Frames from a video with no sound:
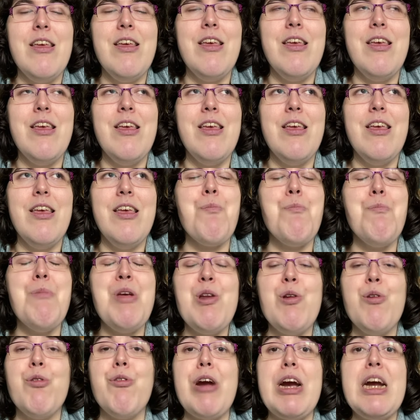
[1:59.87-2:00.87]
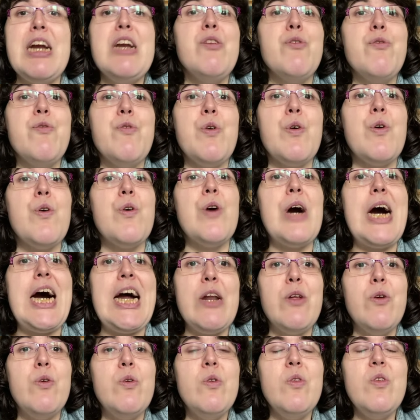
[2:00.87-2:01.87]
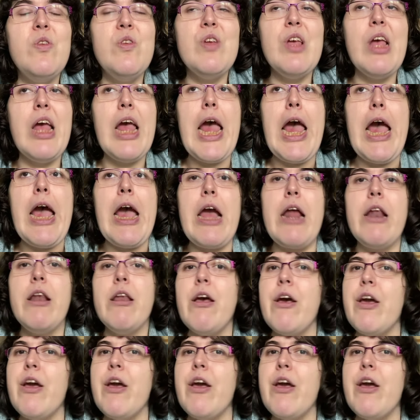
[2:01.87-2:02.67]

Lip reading: middle grade for adults, and I